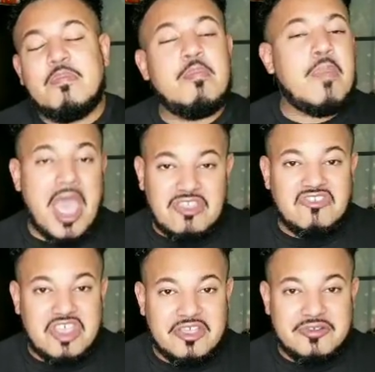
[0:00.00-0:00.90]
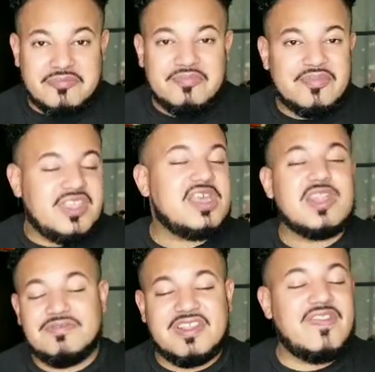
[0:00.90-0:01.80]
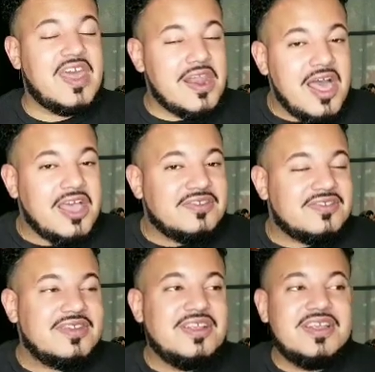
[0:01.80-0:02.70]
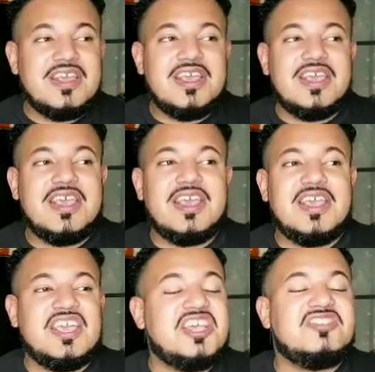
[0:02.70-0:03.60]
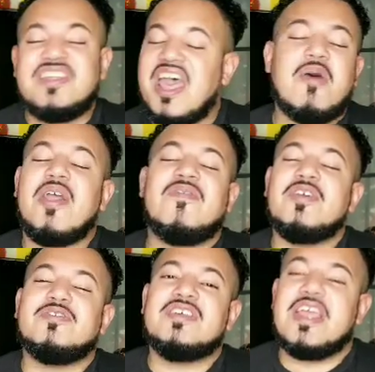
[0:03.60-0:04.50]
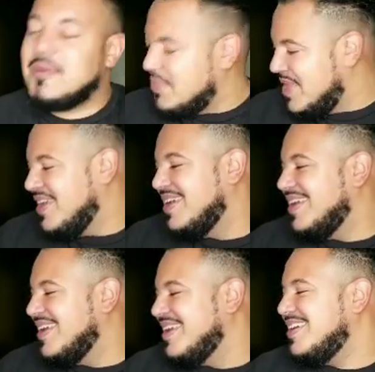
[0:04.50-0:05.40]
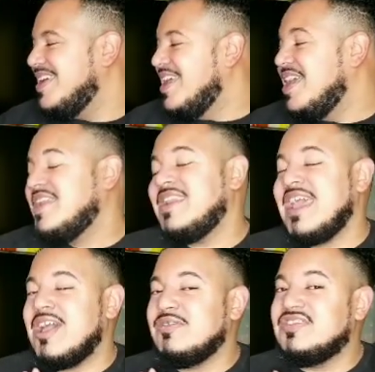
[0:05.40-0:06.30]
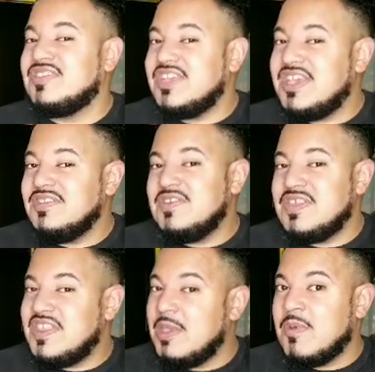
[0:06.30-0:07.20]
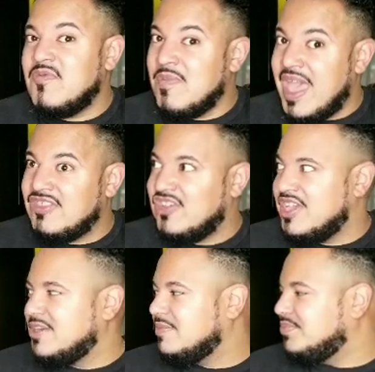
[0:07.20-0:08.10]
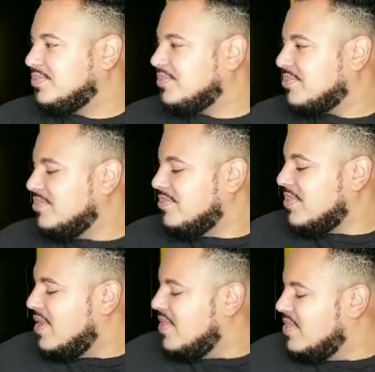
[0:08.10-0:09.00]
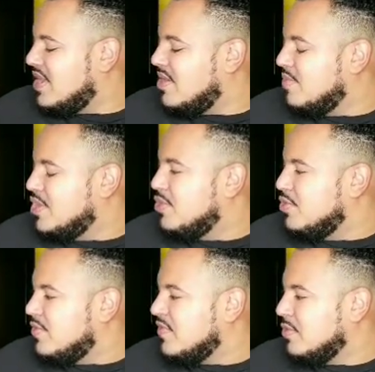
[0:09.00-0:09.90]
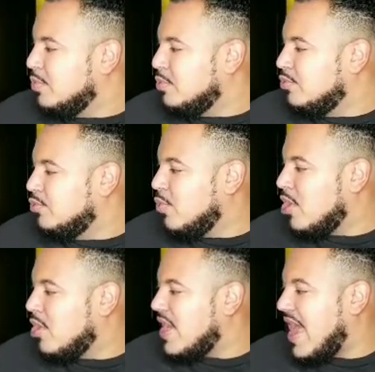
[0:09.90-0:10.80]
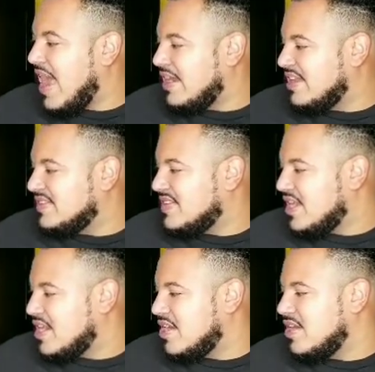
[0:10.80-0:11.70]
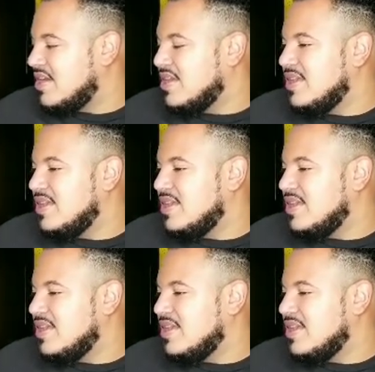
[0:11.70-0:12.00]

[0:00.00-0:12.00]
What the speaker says: magic. Yes, I've said that a lot. It's how I feel today. Now, sticking to the theme of magic, the beautiful boudoir Agnes here